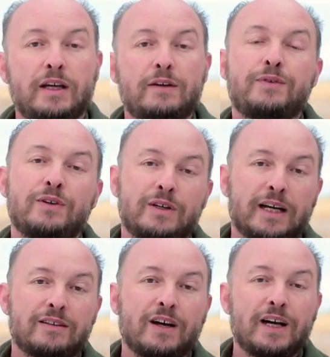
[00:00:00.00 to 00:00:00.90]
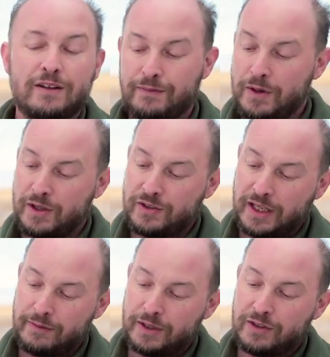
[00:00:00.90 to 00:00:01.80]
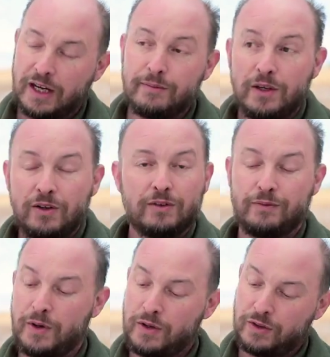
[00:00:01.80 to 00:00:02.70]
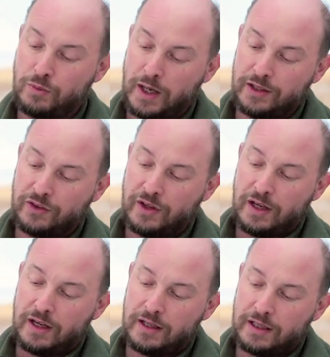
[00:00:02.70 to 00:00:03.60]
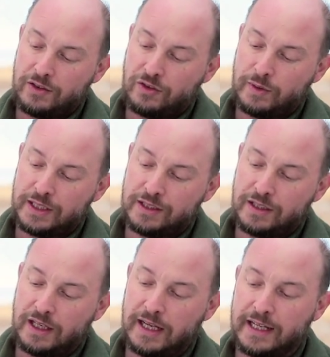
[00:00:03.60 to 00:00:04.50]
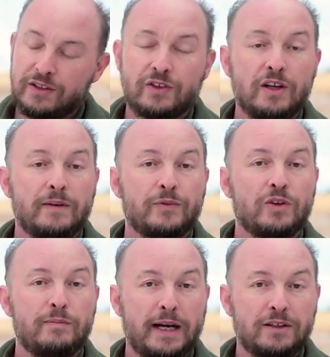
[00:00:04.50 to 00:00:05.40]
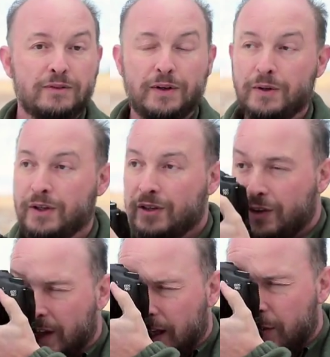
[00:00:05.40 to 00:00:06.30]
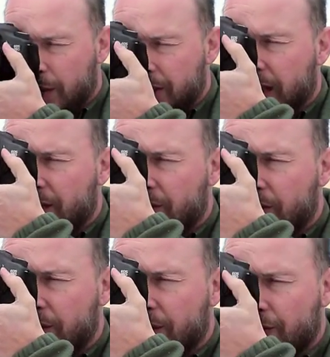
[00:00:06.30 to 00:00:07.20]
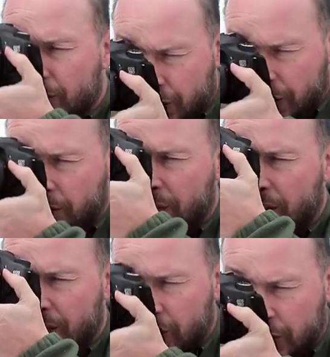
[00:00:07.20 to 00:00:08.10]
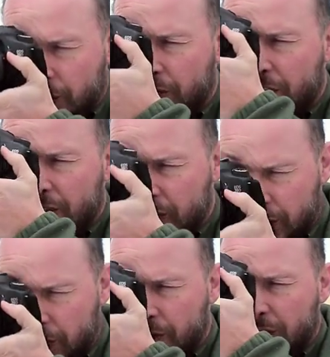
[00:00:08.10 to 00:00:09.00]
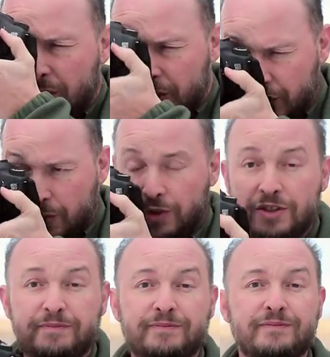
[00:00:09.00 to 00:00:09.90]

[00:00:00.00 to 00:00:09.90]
If you get tired of focusing every time, then you can focus once and then switch the lens to manual focus, in which case you can just do shoot, shoot, shoot, shoot.